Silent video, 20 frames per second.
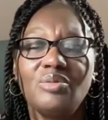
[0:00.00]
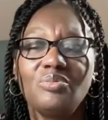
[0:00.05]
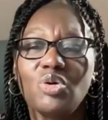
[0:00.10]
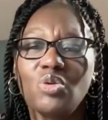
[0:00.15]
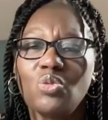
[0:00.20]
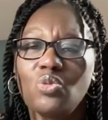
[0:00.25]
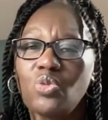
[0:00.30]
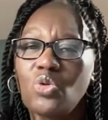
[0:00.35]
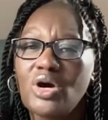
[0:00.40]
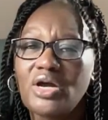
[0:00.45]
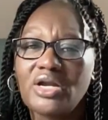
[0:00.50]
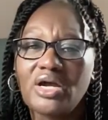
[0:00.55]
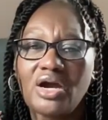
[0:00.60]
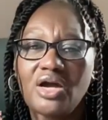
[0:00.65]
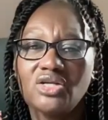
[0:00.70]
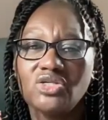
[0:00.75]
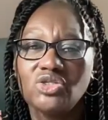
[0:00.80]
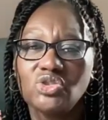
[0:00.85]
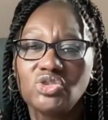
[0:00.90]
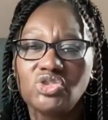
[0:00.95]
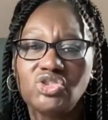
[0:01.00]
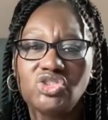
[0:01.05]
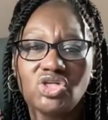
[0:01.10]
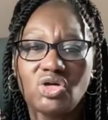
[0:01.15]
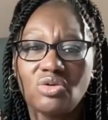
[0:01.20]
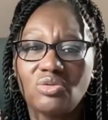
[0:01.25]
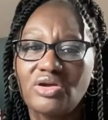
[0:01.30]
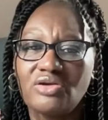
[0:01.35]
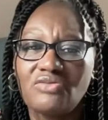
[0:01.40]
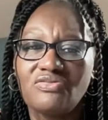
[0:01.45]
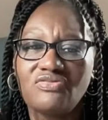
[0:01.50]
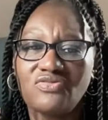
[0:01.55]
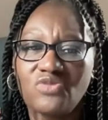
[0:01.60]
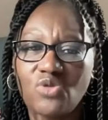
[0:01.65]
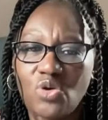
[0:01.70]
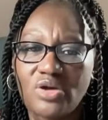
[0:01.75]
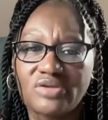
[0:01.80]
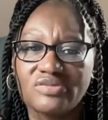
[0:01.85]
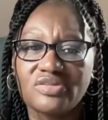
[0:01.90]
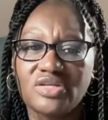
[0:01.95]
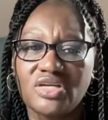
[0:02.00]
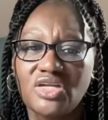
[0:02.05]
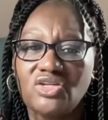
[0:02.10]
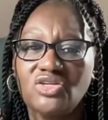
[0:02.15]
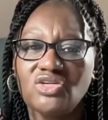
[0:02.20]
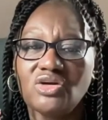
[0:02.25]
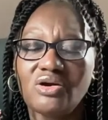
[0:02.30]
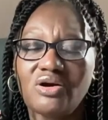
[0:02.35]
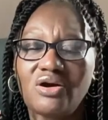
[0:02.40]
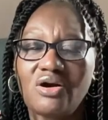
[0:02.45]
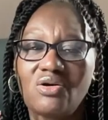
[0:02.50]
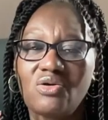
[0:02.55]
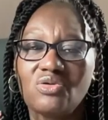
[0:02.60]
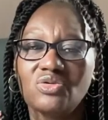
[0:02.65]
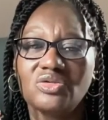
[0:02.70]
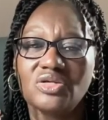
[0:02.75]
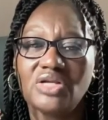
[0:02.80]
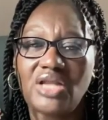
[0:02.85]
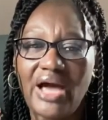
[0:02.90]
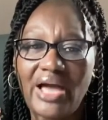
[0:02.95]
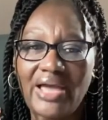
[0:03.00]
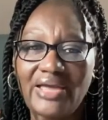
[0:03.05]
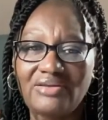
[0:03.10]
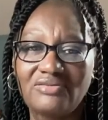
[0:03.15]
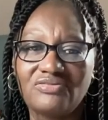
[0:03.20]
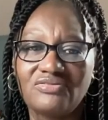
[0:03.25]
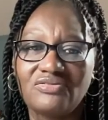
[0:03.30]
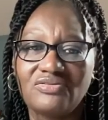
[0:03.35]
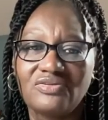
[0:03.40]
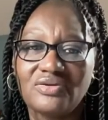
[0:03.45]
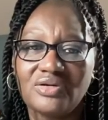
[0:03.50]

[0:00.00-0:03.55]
But what are you showing forth in your own life?